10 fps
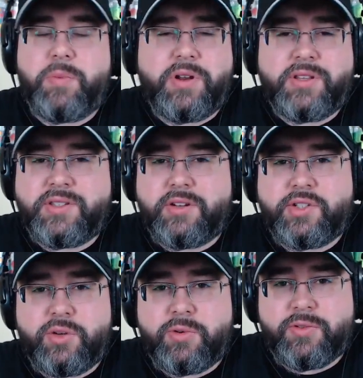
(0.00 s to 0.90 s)
is there
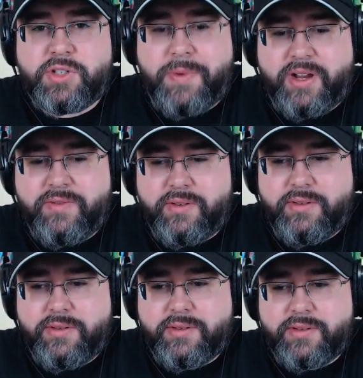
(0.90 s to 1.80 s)
super respectful,
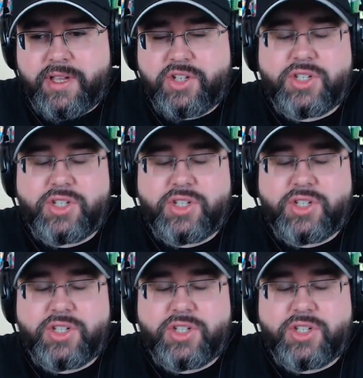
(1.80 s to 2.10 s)
it's just